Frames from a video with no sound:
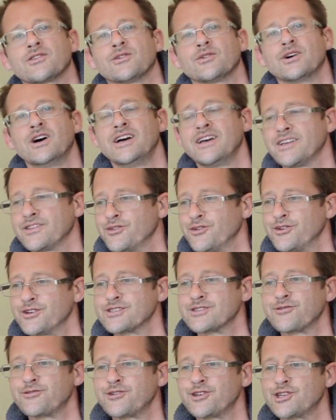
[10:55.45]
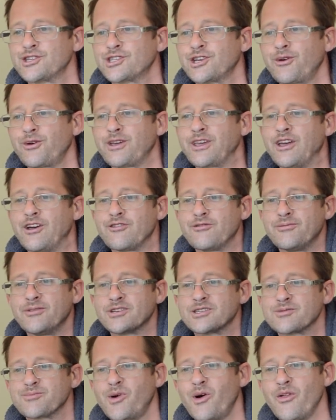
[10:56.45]
thought there was a fish showing over my
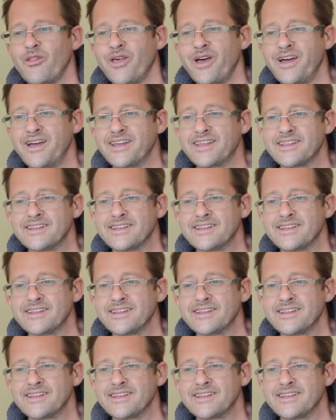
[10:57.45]
spot there.